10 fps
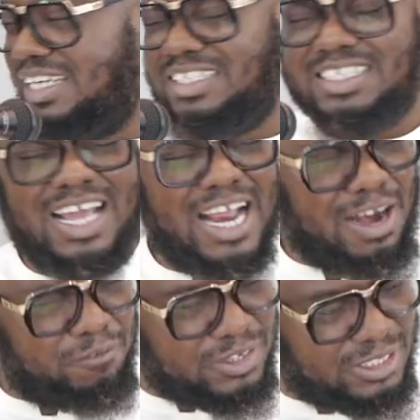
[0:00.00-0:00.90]
and did
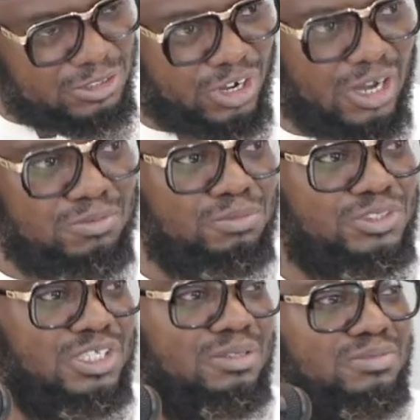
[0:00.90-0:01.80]
everything to harm the
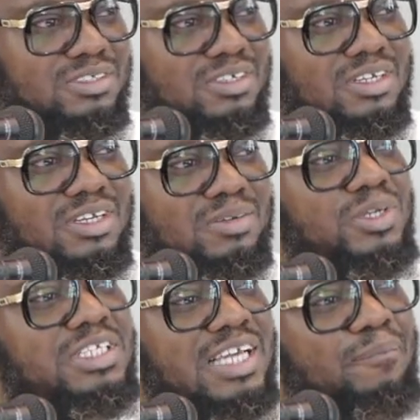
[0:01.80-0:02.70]
Muslims,
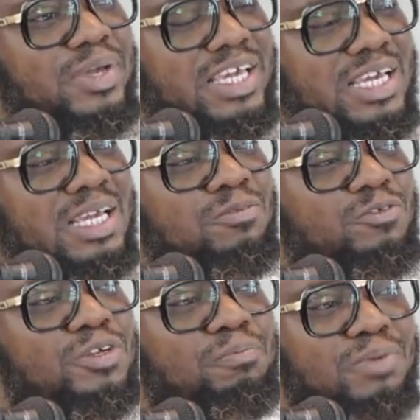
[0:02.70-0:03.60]
but yet became
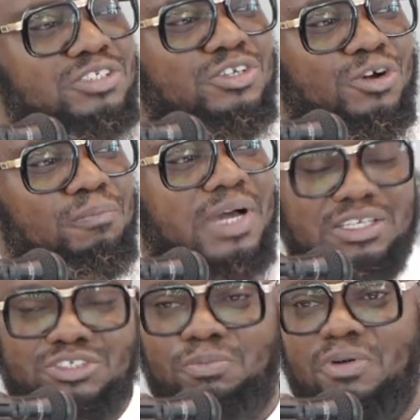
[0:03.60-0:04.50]
from the best of the
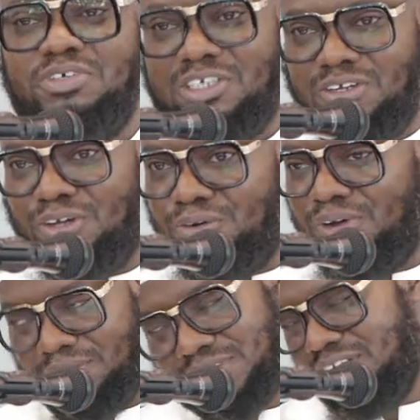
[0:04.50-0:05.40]
companions of Prophet
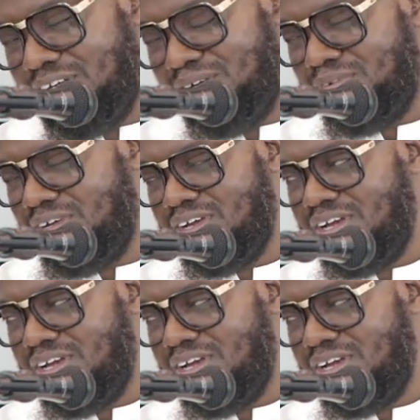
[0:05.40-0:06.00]
wasallam.